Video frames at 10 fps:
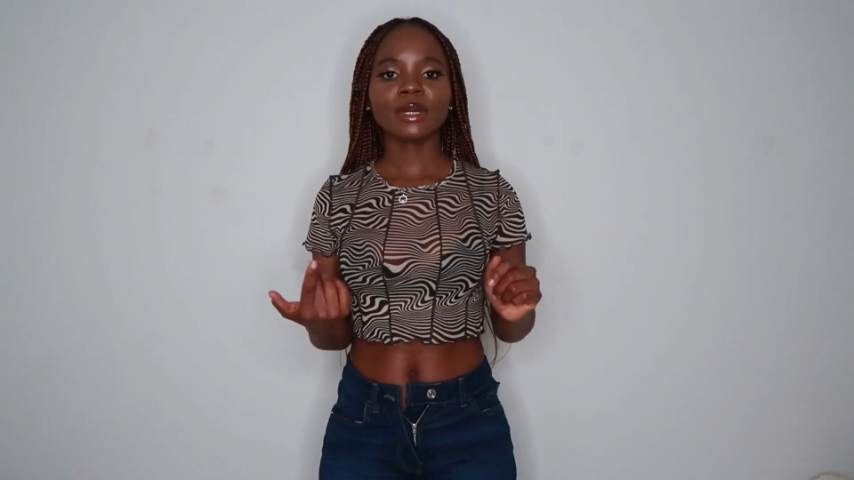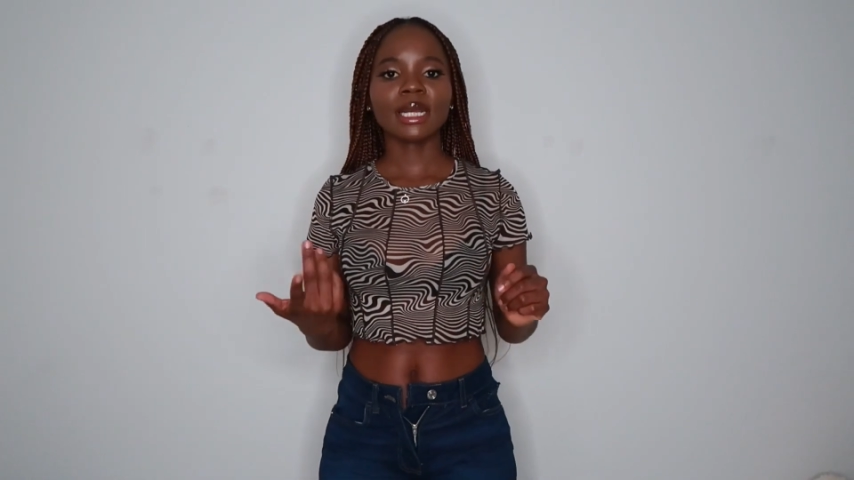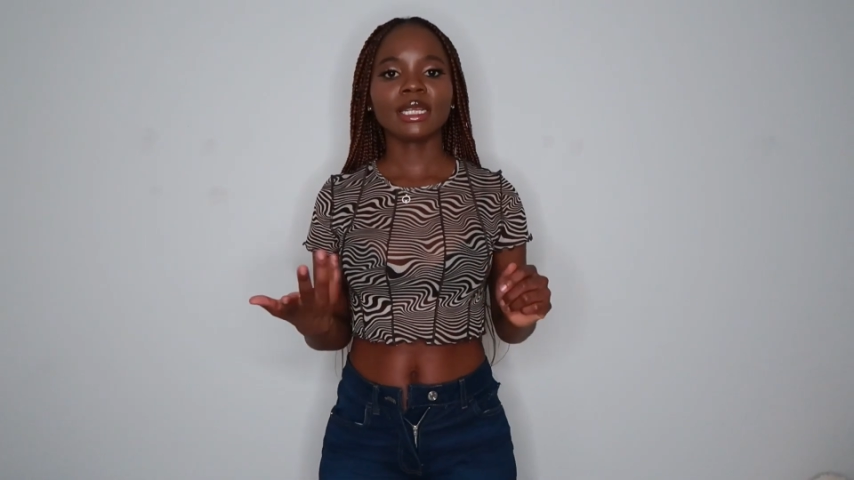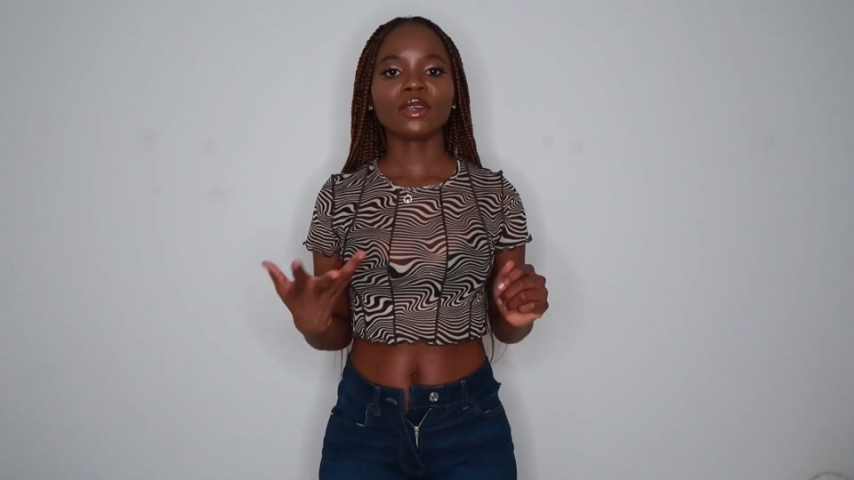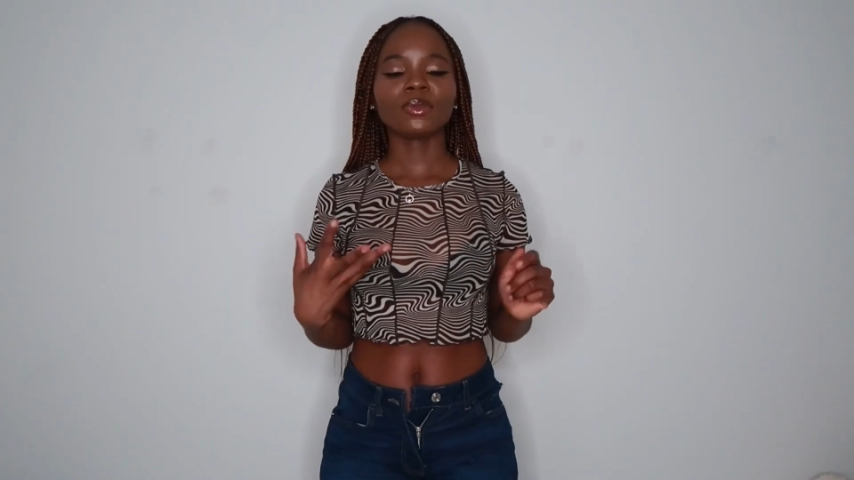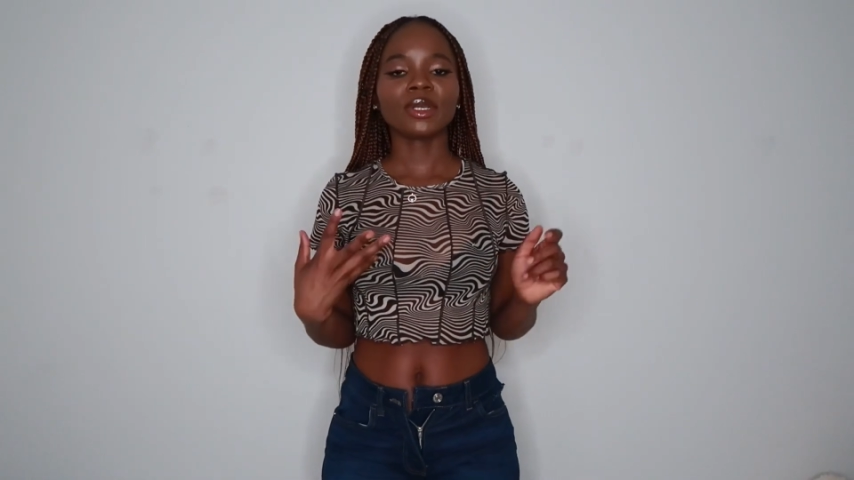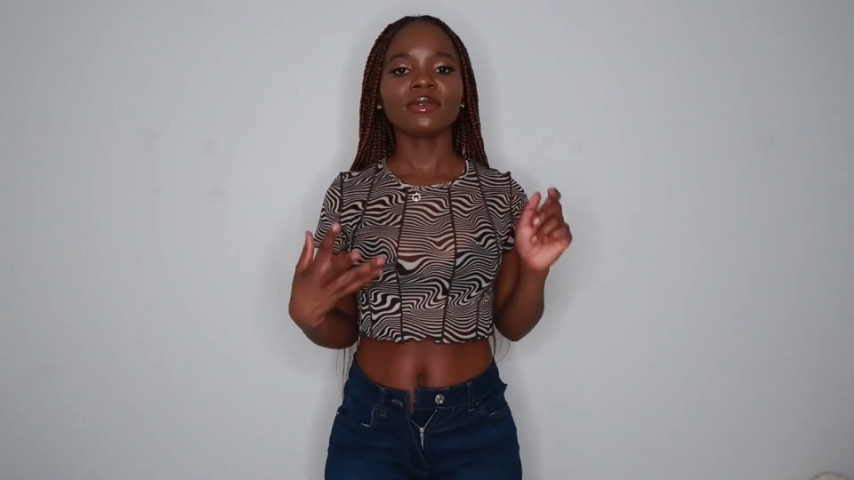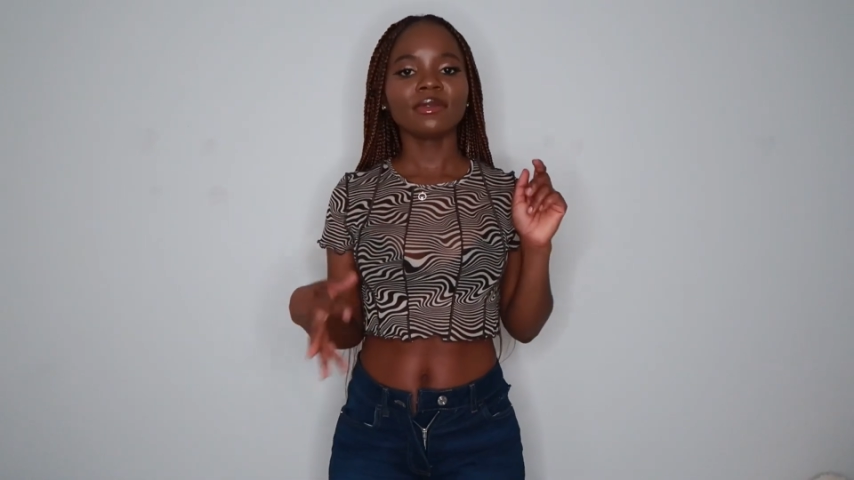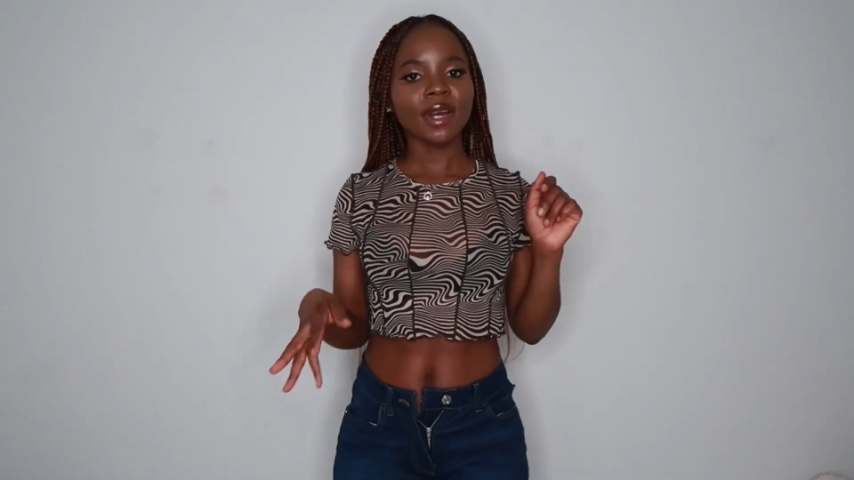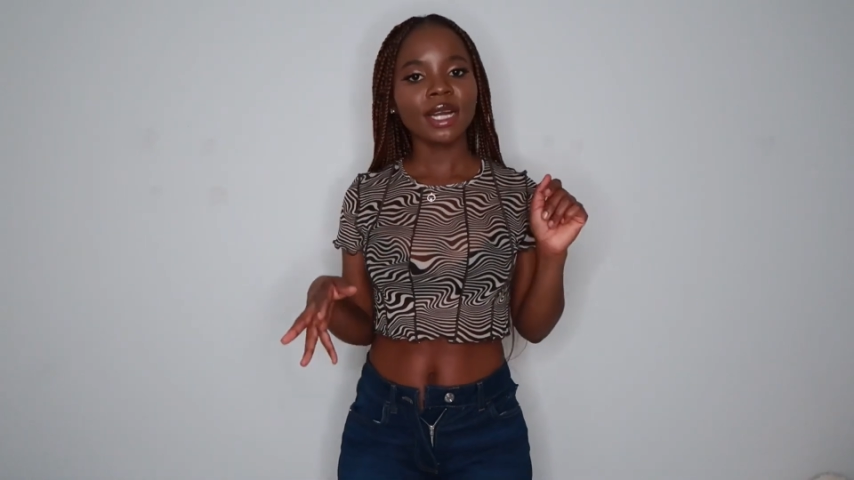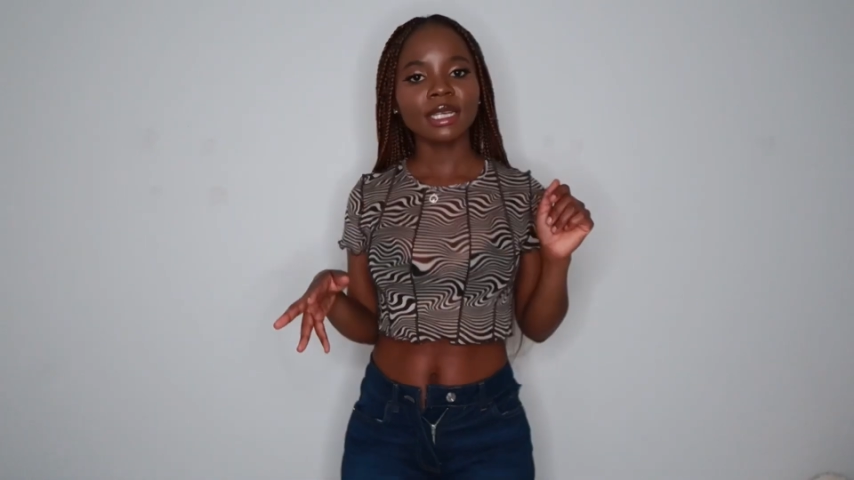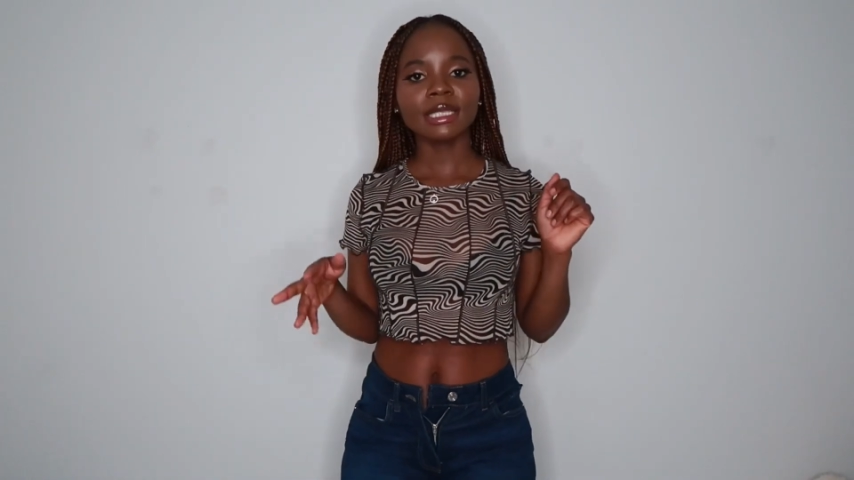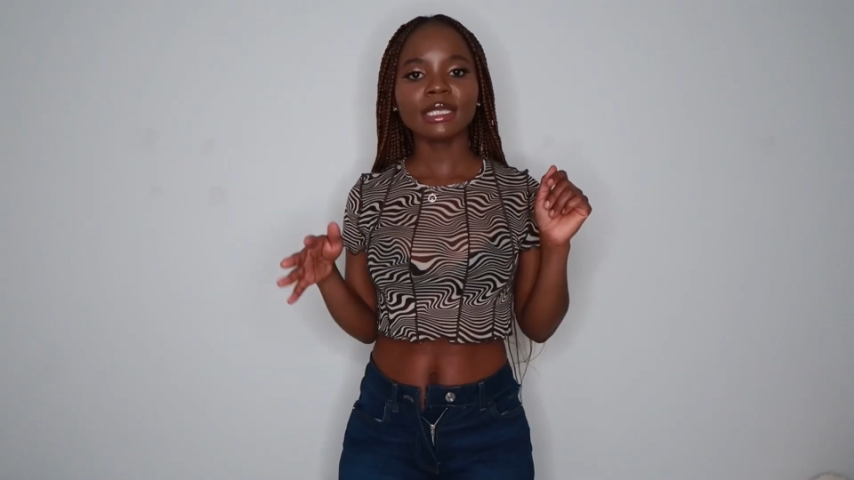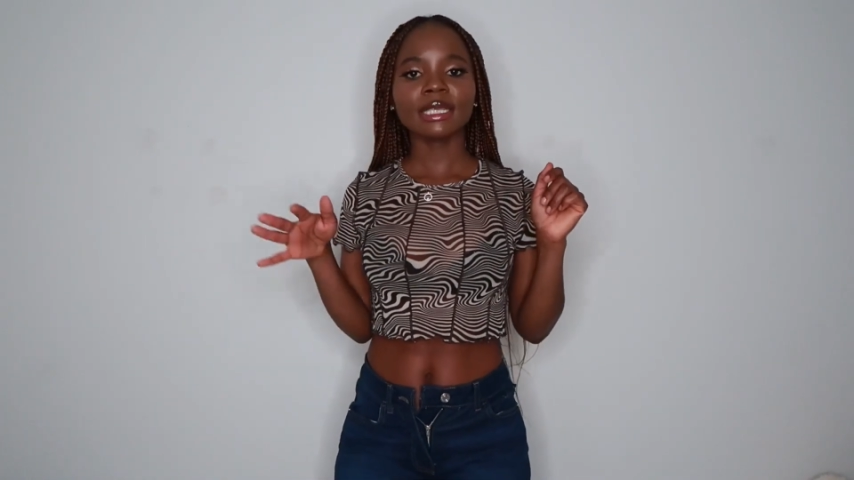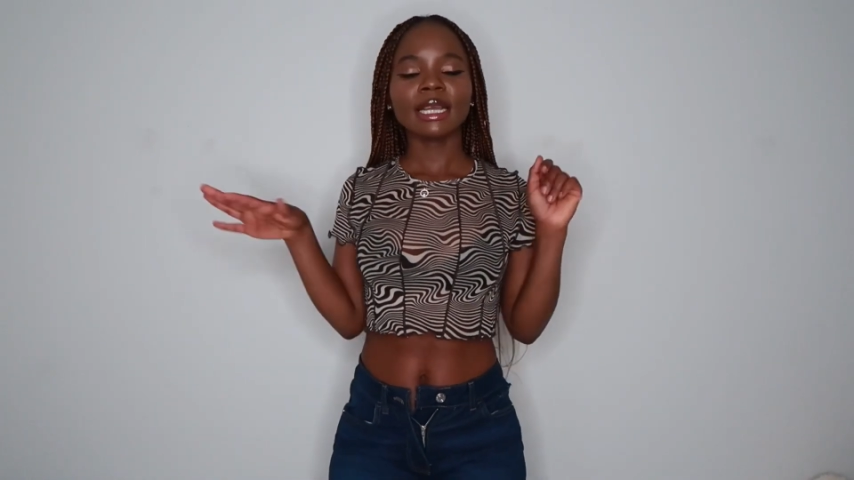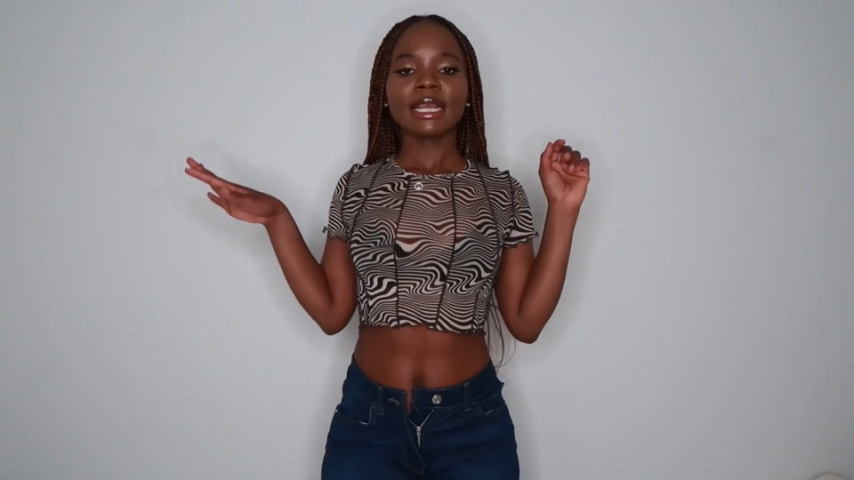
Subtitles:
a little bit fast.